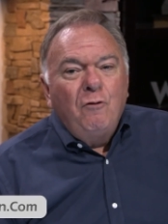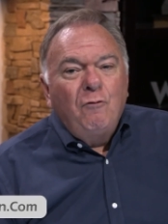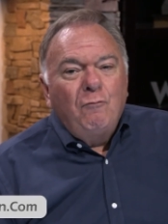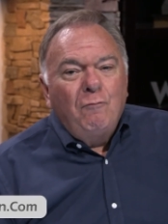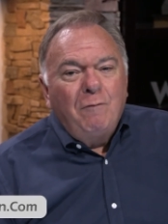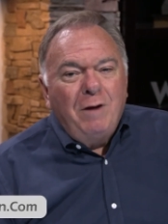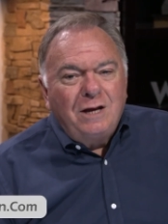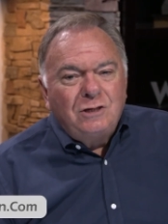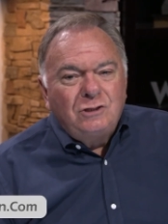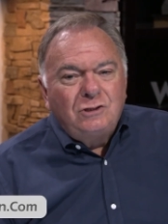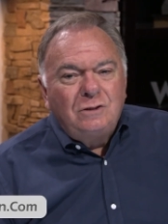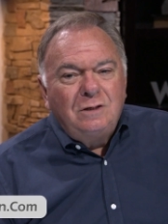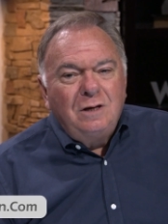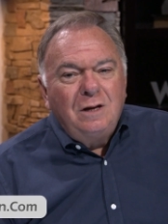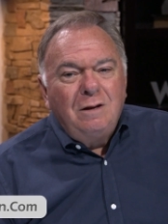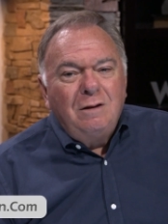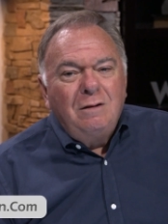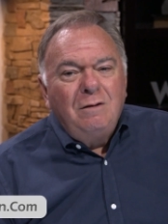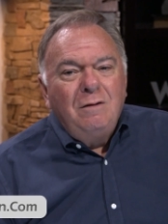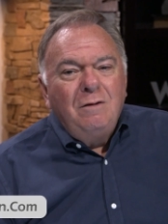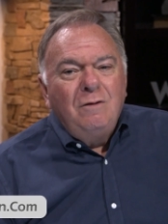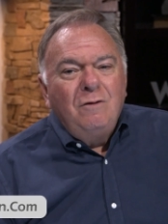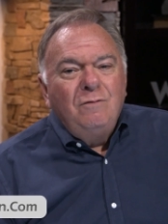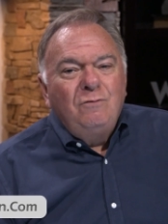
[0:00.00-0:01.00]

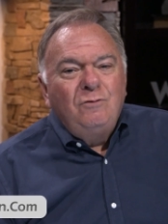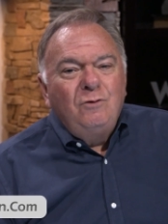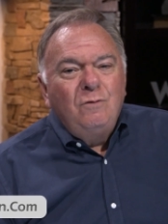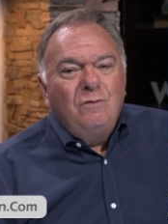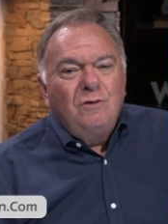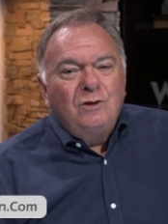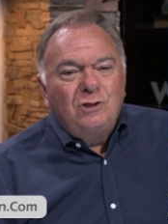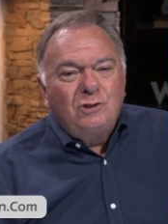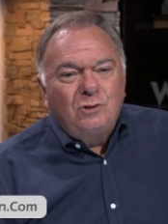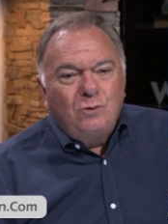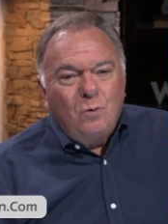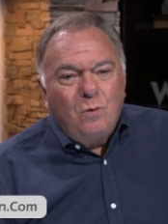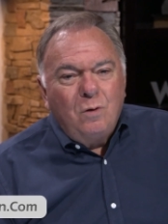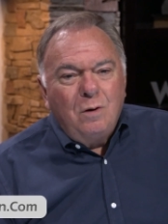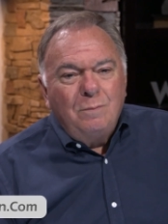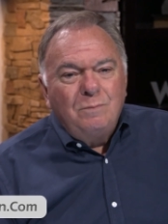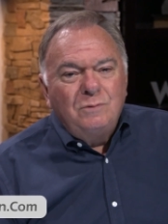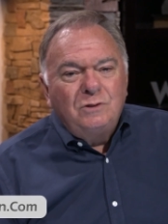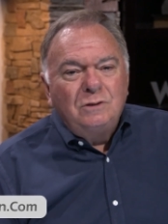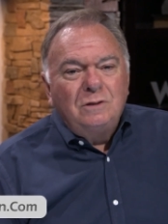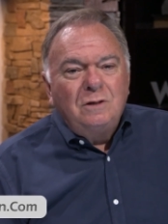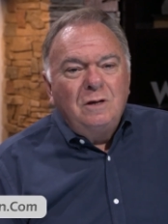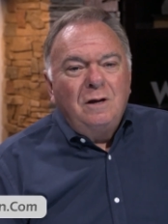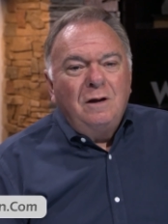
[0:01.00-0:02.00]
resting through the
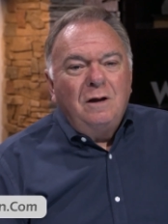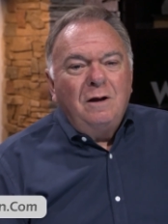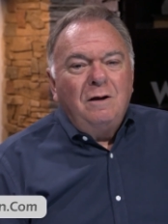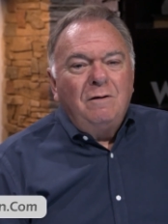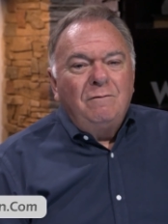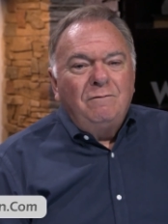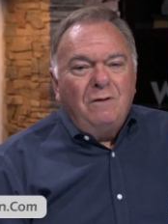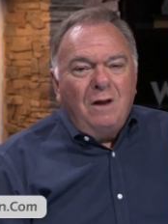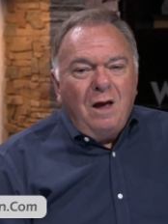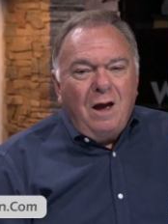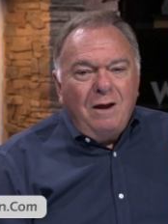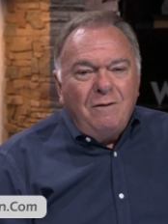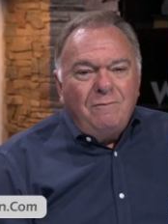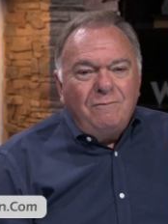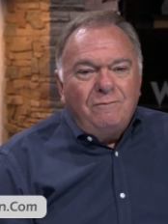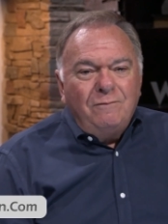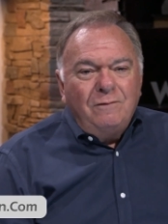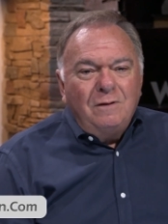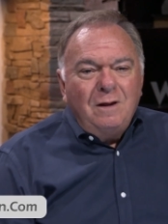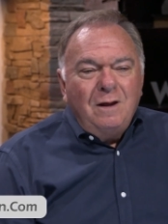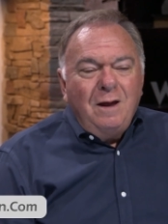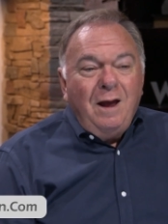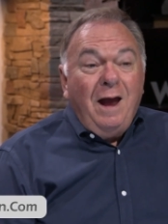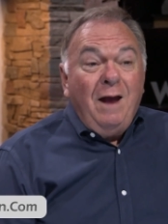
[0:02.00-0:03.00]
storms of
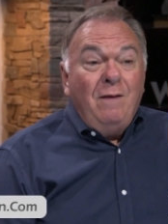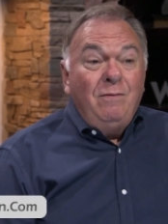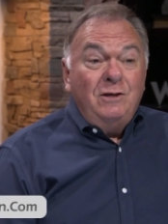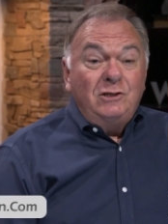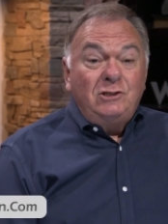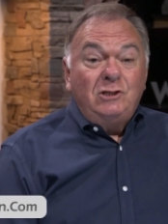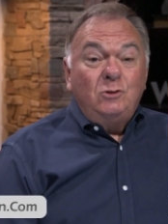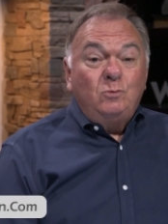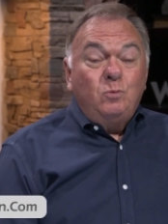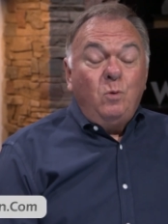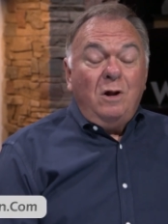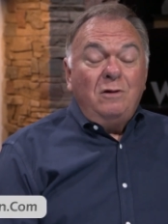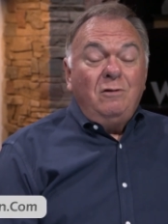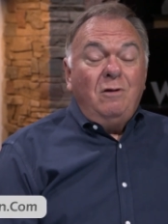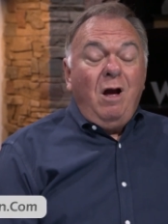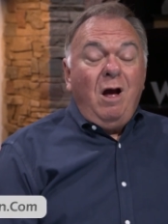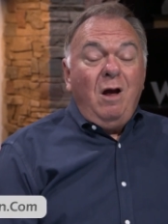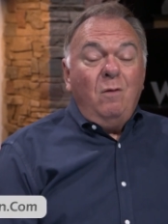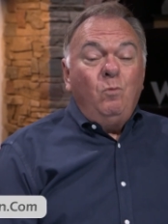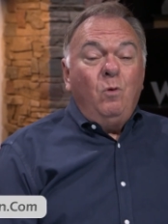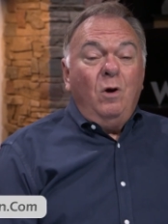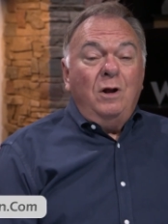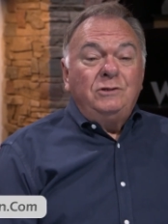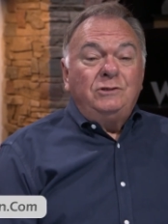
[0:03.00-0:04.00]
life. And this is what
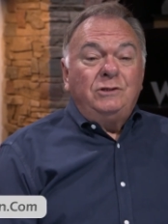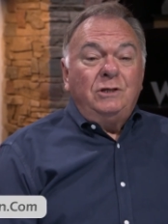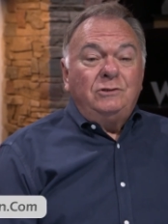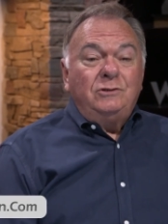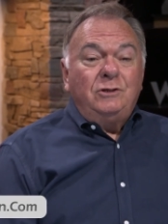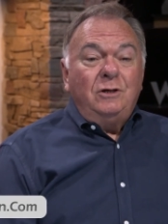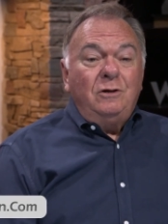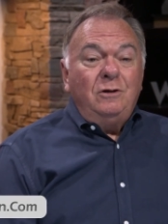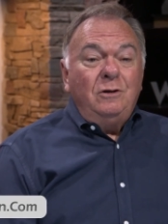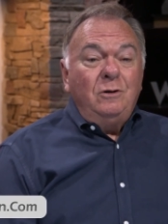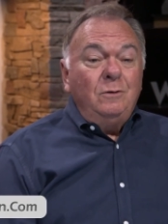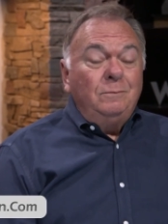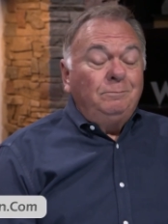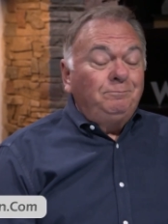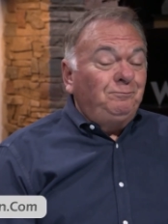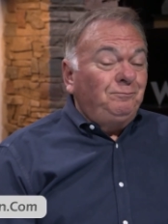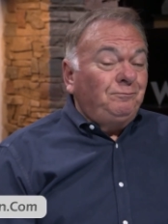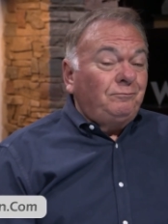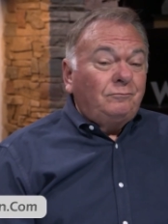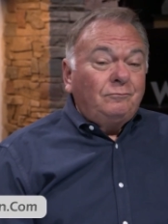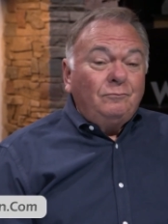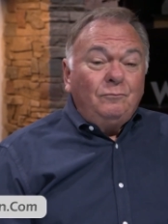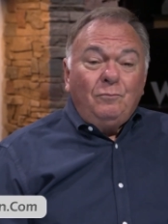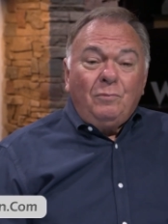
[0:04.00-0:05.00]
God wants us to do.
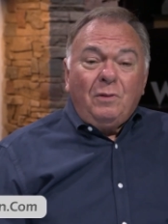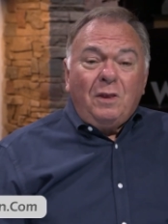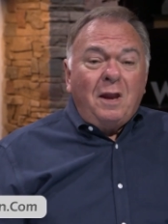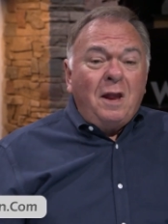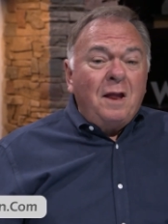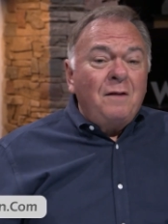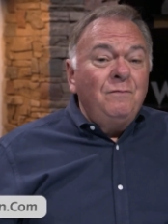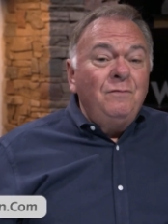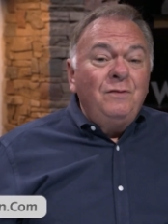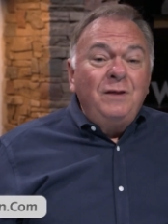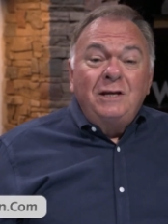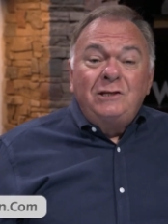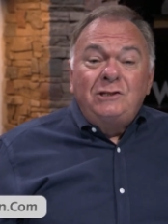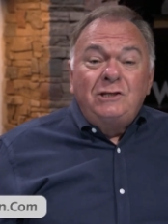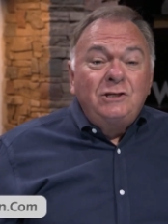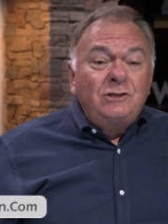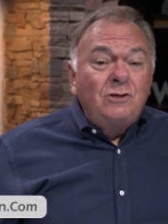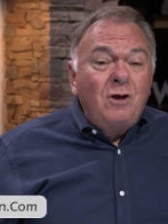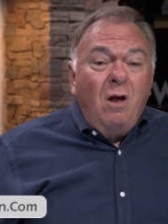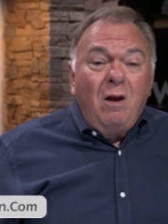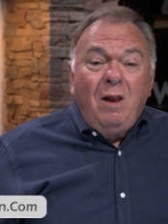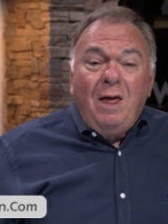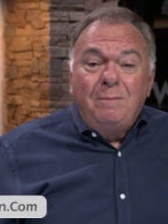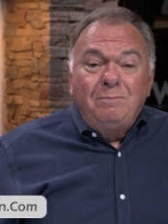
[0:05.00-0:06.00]
This is
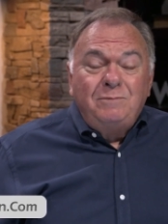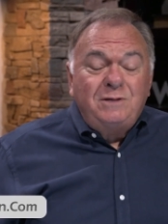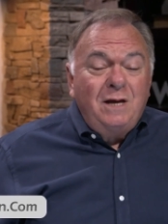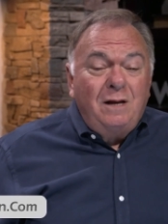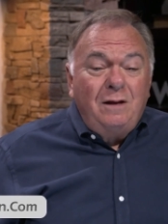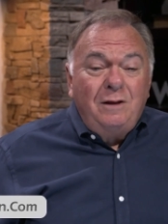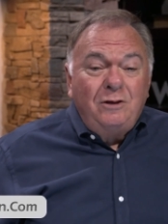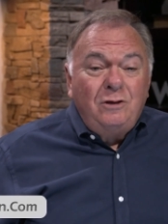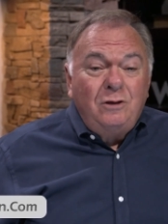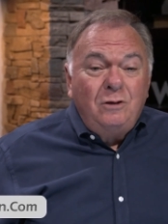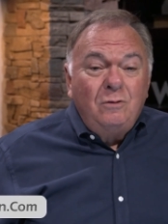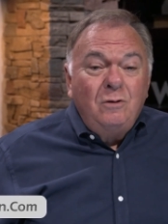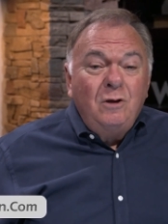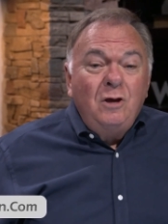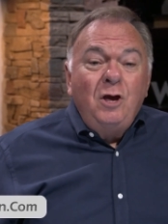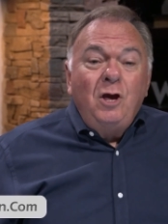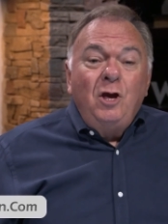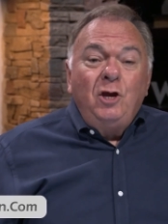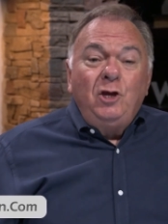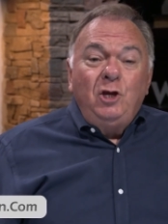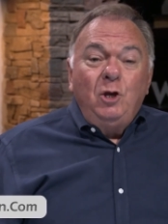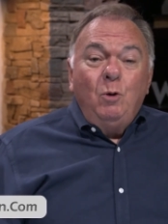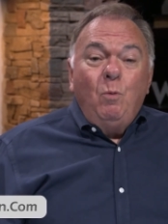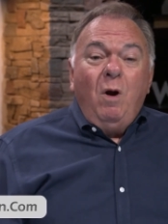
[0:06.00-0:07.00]
all I'm telling you.
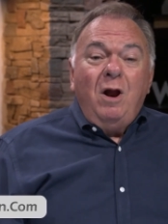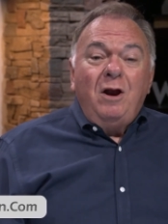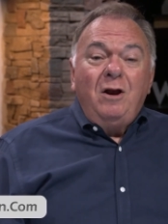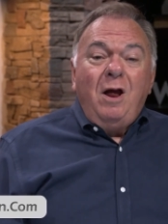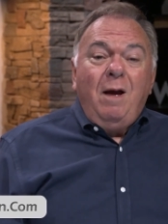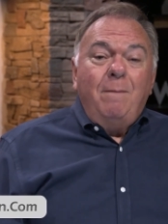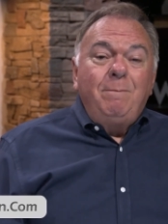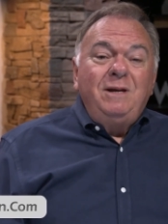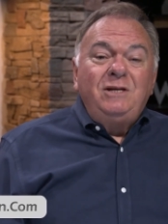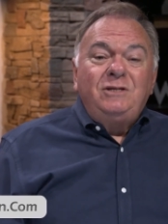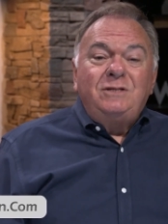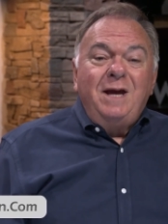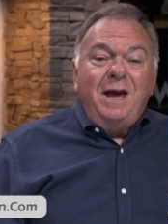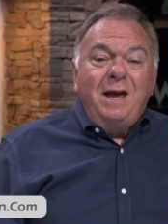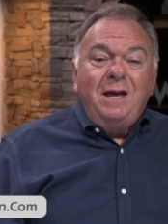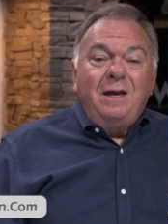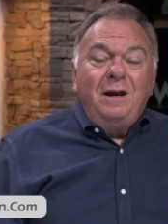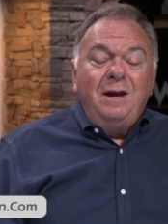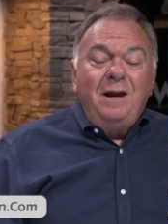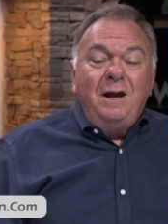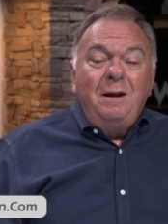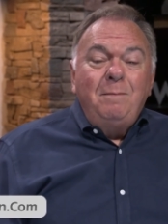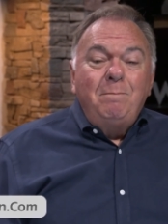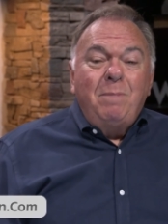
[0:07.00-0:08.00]
You want to not be
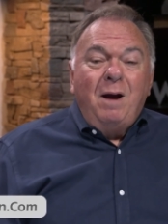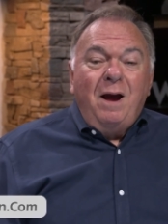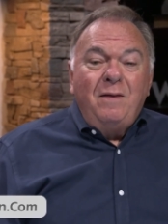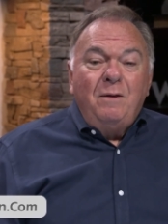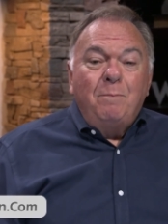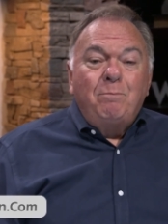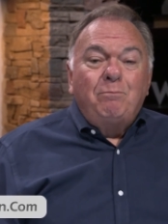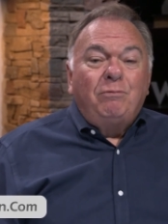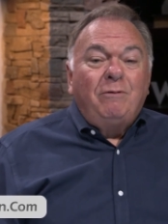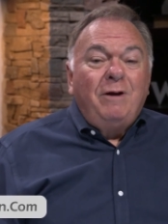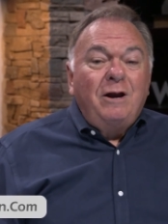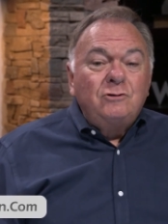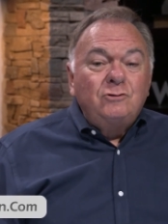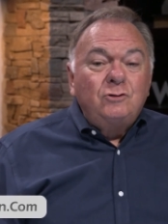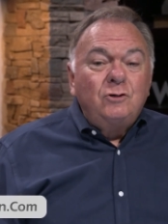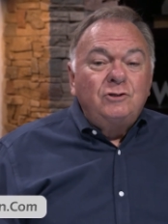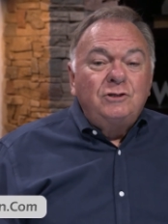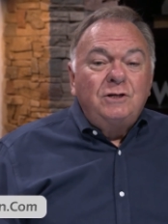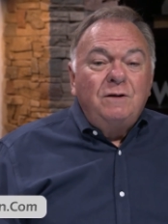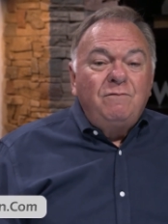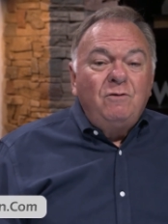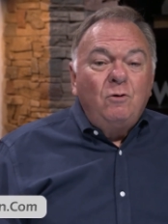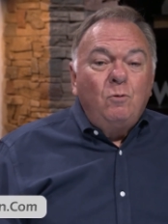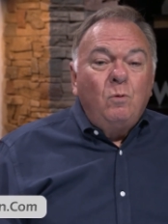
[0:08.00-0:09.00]
taken in by the
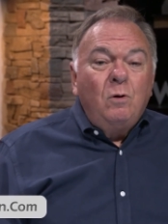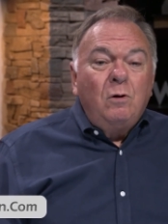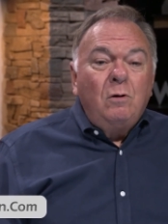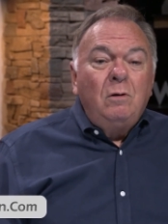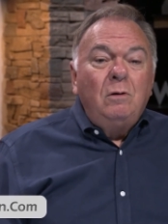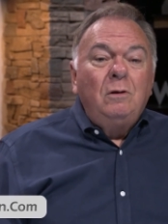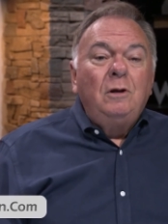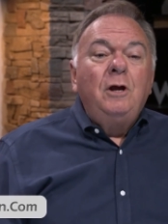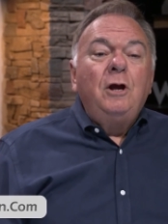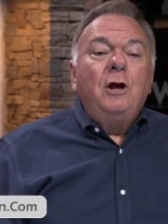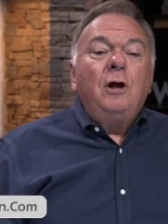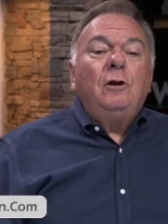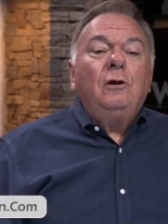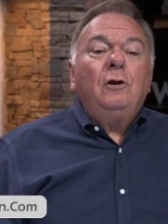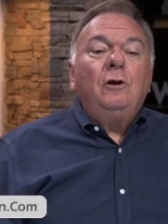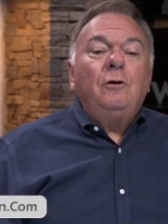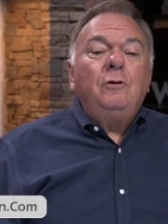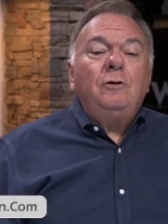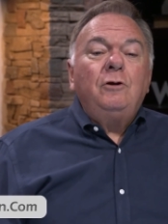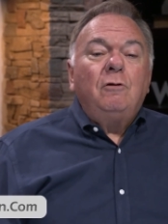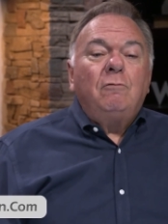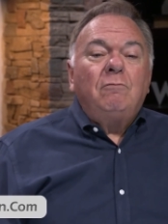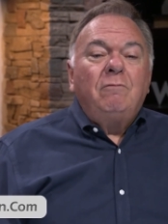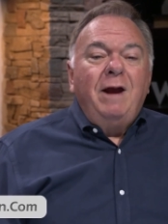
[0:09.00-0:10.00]
pressures of the world.
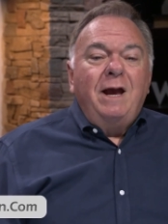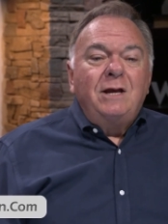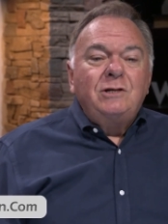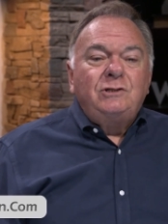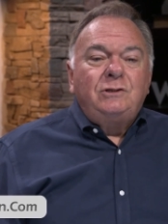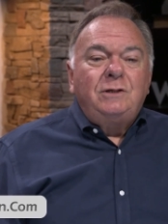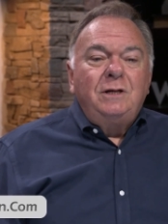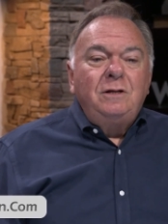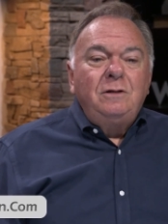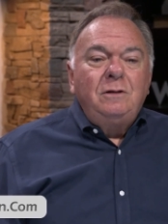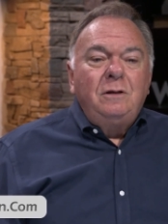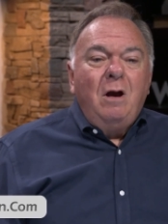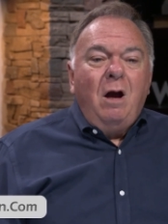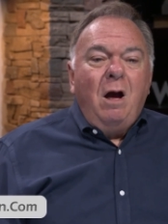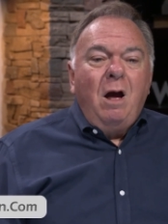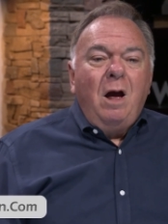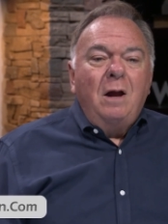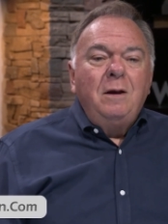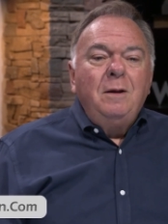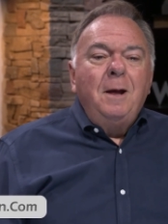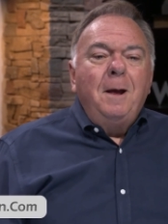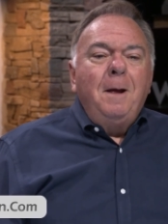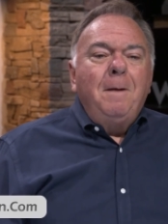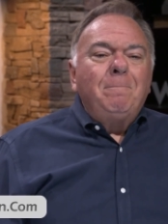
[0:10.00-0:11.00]
Learn to rest in
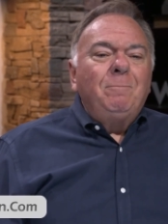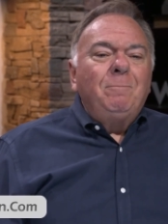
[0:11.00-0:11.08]
God.